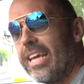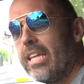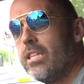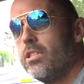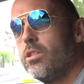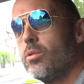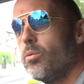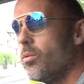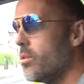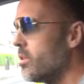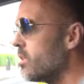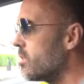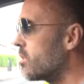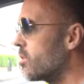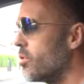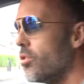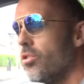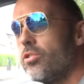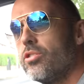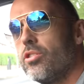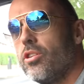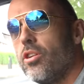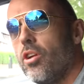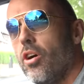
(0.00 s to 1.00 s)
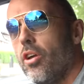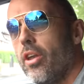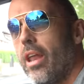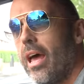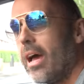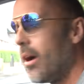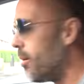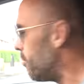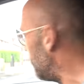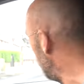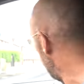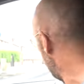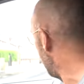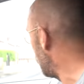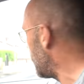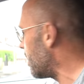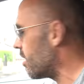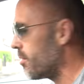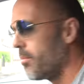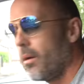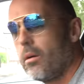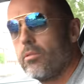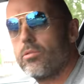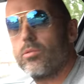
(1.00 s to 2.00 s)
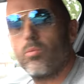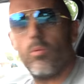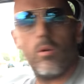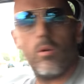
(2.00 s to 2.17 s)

into a discussion on how mini roundabouts